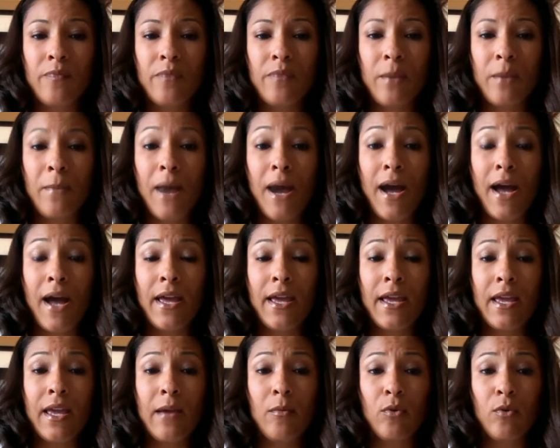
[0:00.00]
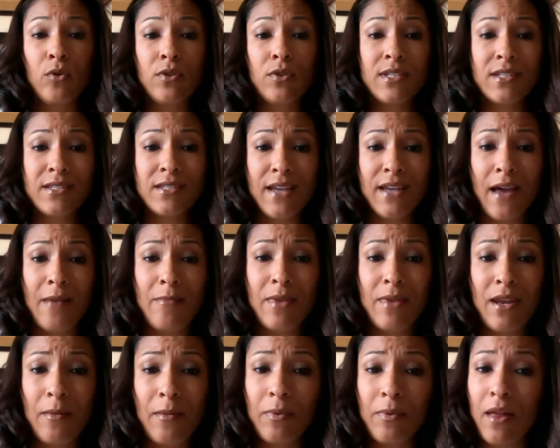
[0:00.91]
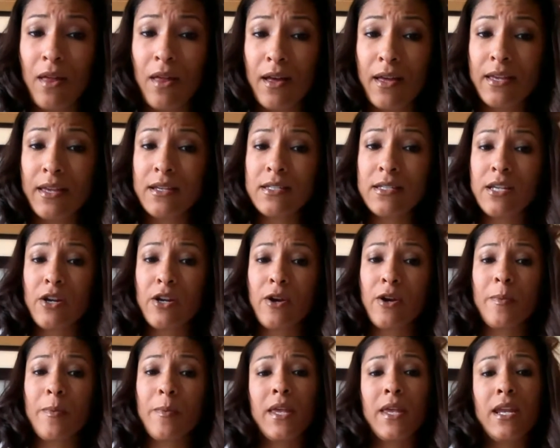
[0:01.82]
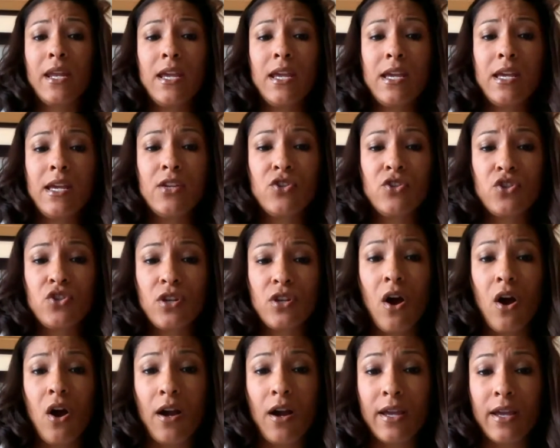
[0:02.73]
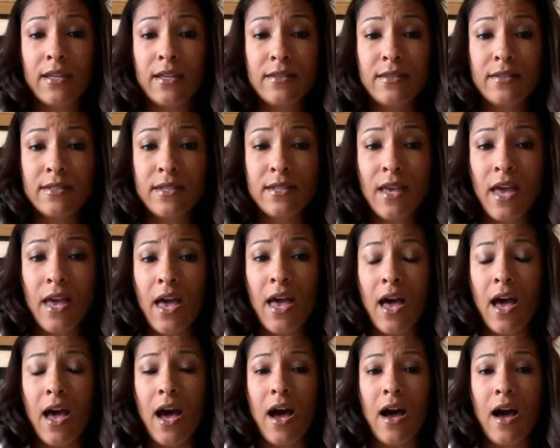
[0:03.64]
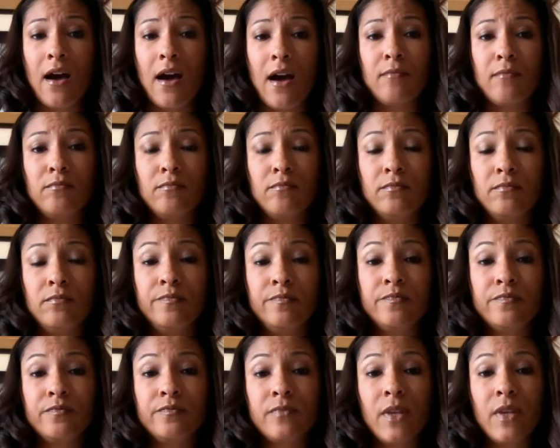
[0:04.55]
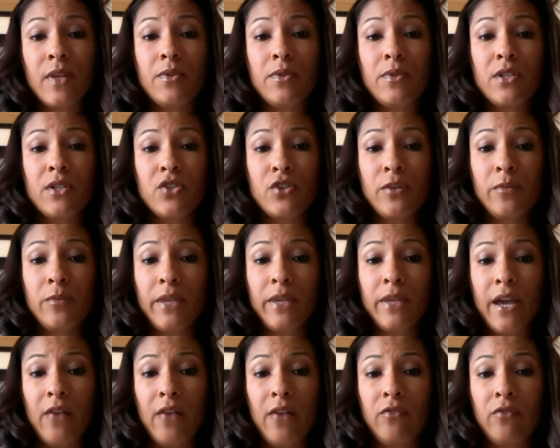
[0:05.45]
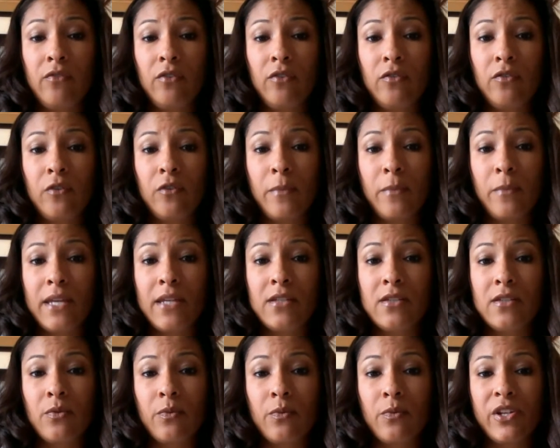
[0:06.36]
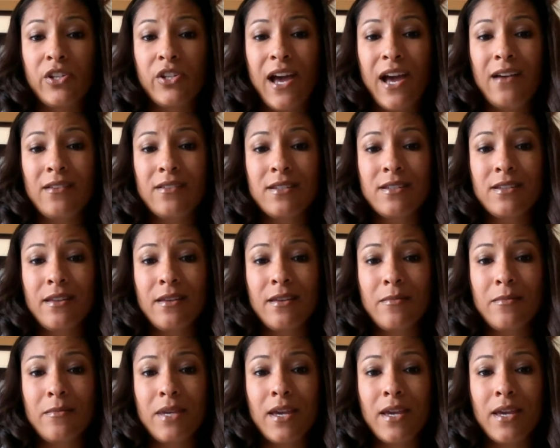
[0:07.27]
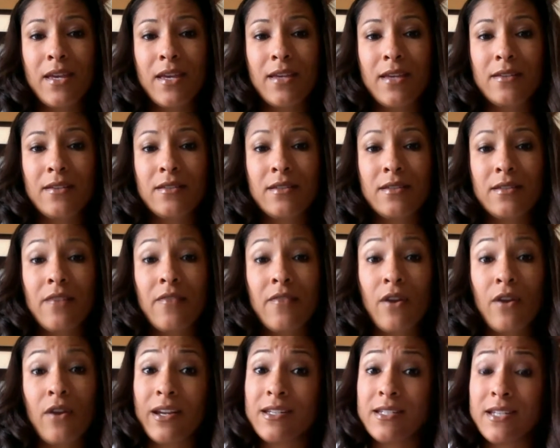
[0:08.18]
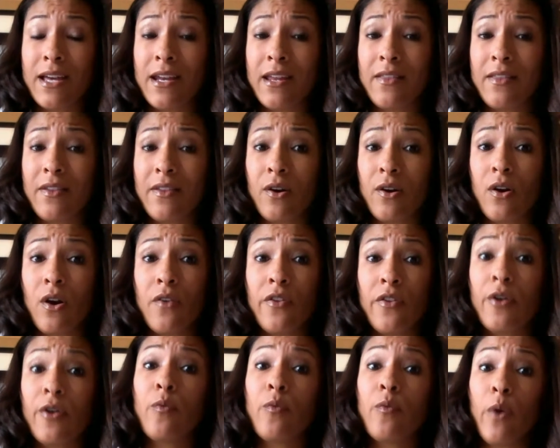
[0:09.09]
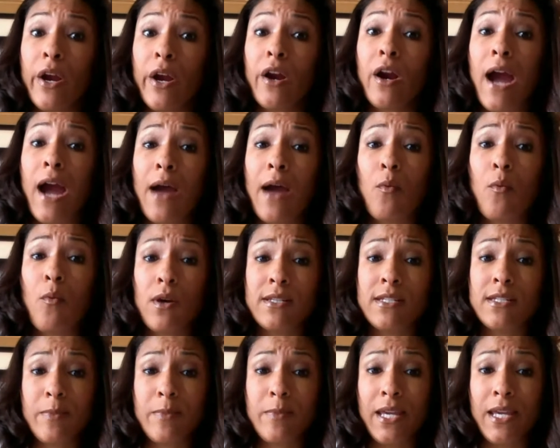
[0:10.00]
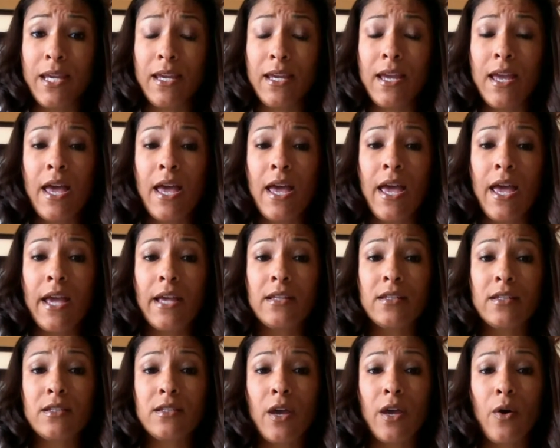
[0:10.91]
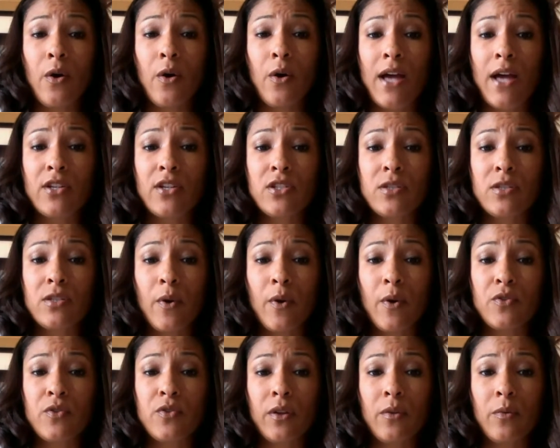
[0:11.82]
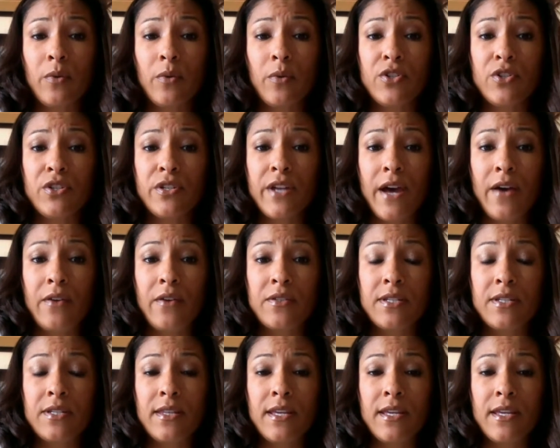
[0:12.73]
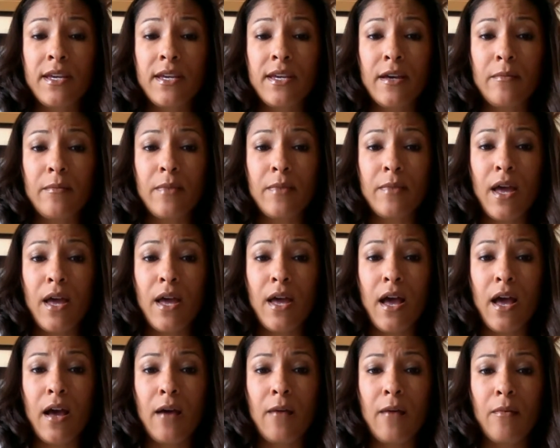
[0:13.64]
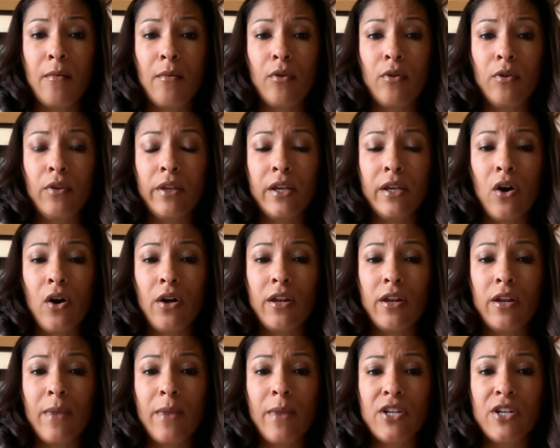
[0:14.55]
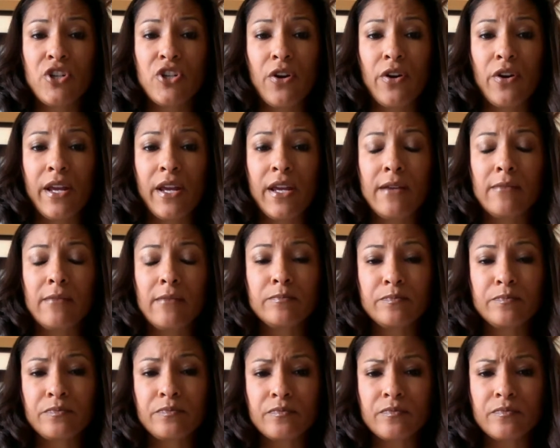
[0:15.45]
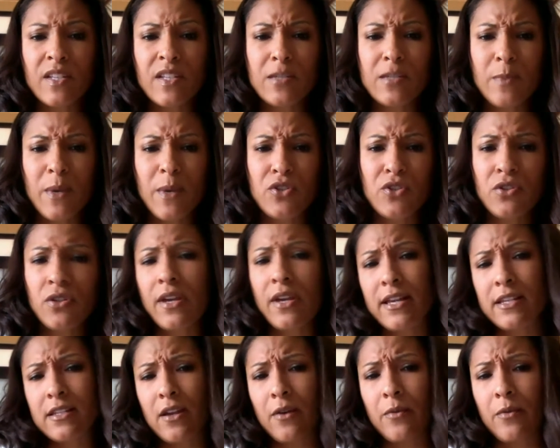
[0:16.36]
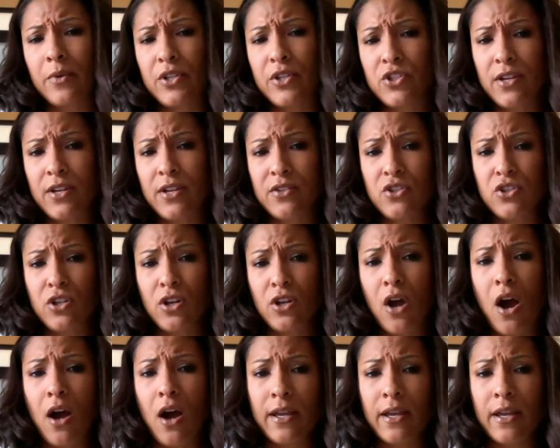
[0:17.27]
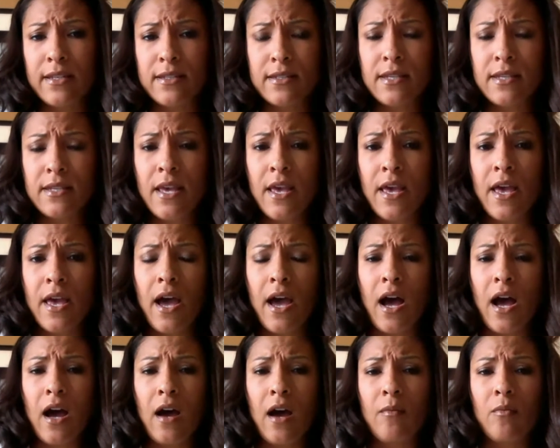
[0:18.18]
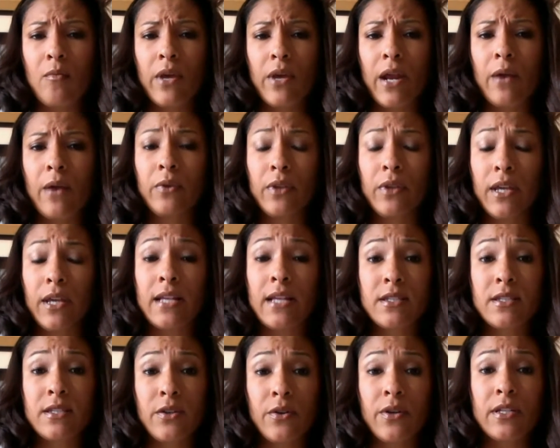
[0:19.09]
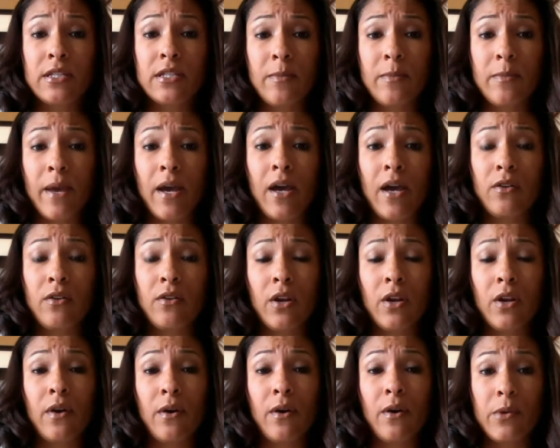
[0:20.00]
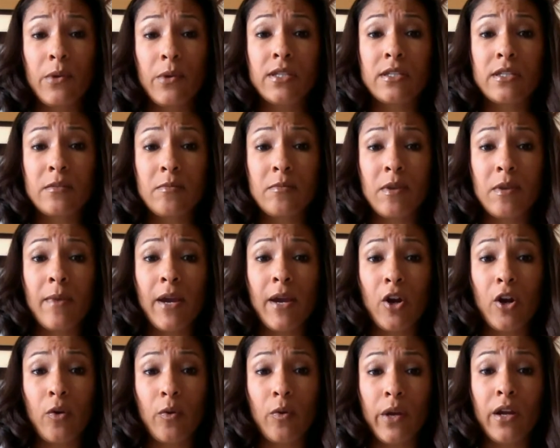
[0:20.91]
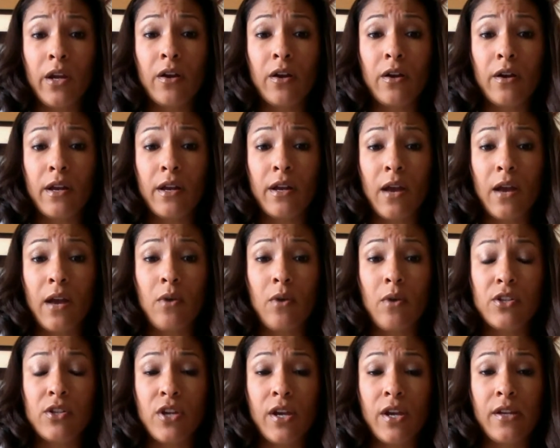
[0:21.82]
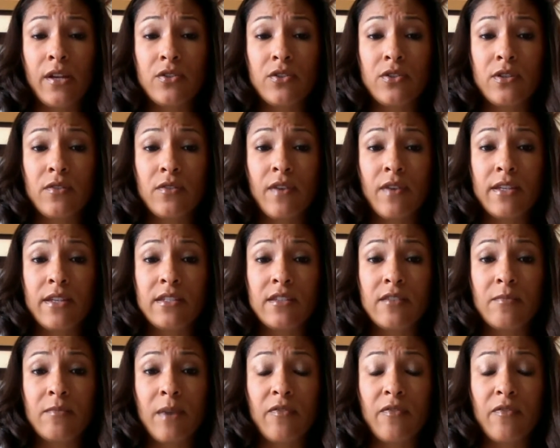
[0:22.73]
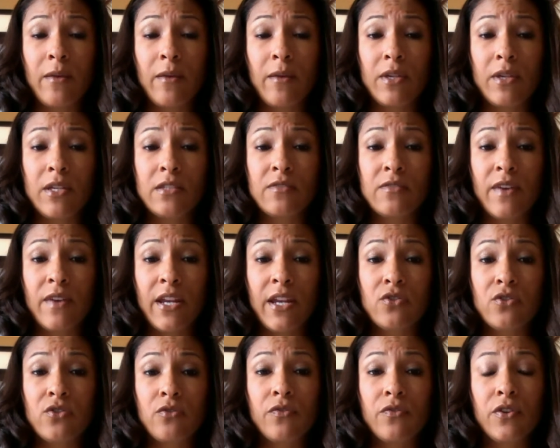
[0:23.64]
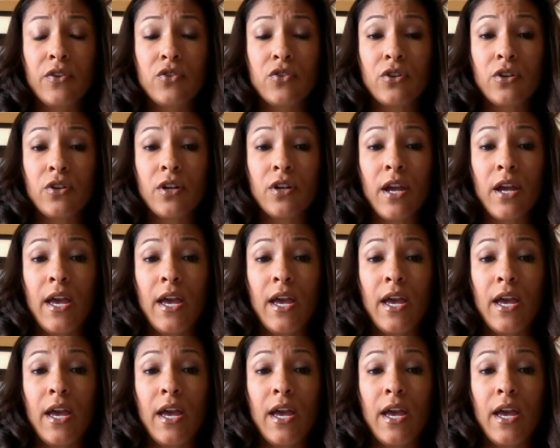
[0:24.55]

my Emerald and Diamond upline, Tara Penny and Jen Hawkins. It was extremely helpful for me to reach out to them because they've already done it. They're where I want to be. And so I just personally reached out to them early on in my journey. Especially, I reached out to Jen Hawkins when I really got serious about, I want this to be my career and I want to change the face of my family's financial future.